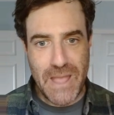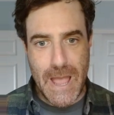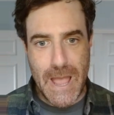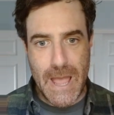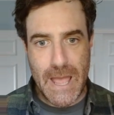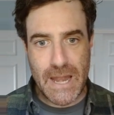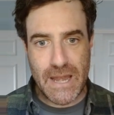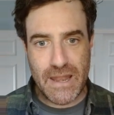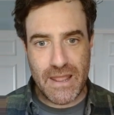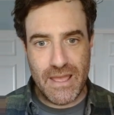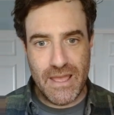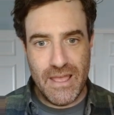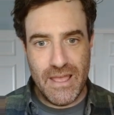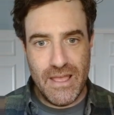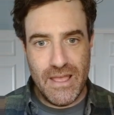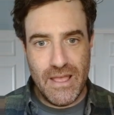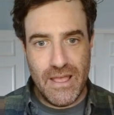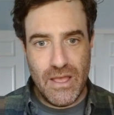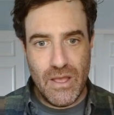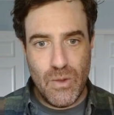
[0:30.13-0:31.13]
And
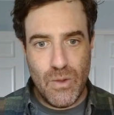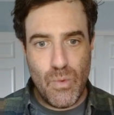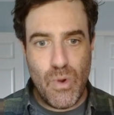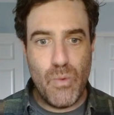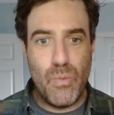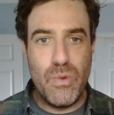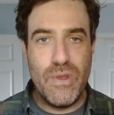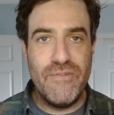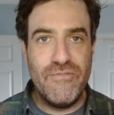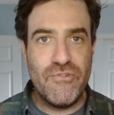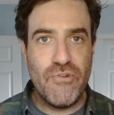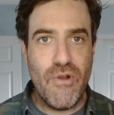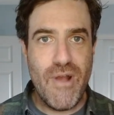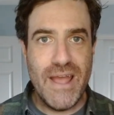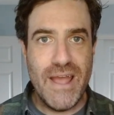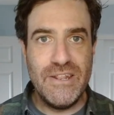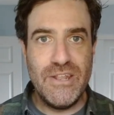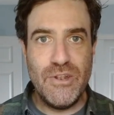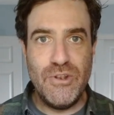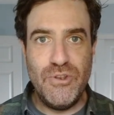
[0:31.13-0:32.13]
what we've
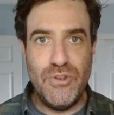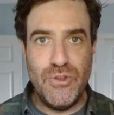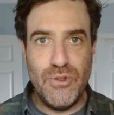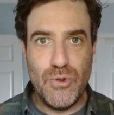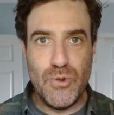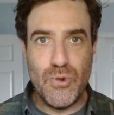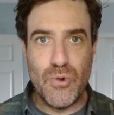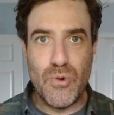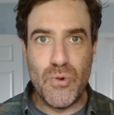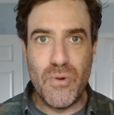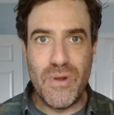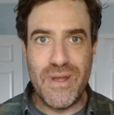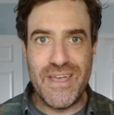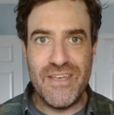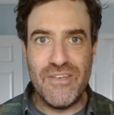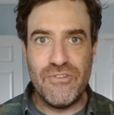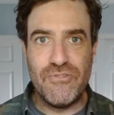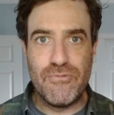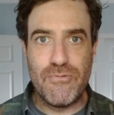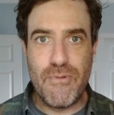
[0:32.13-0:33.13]
tried to do
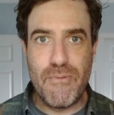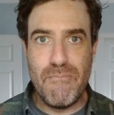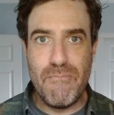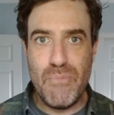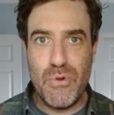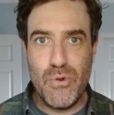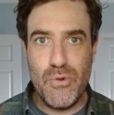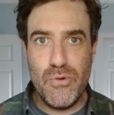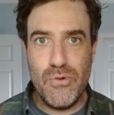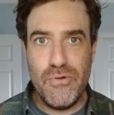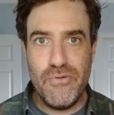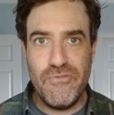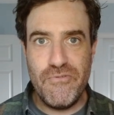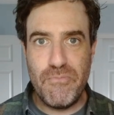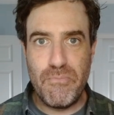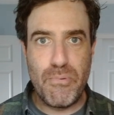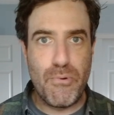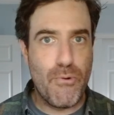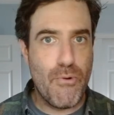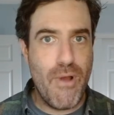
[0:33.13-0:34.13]
is remove
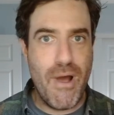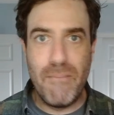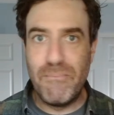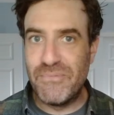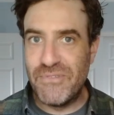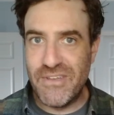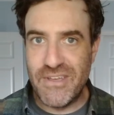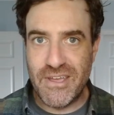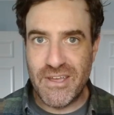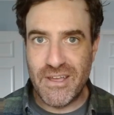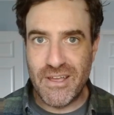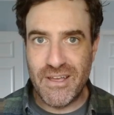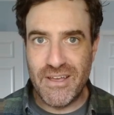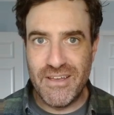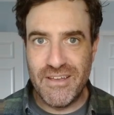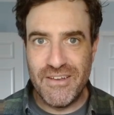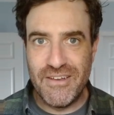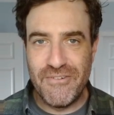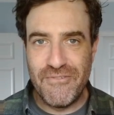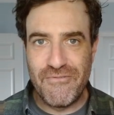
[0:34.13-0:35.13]
prompting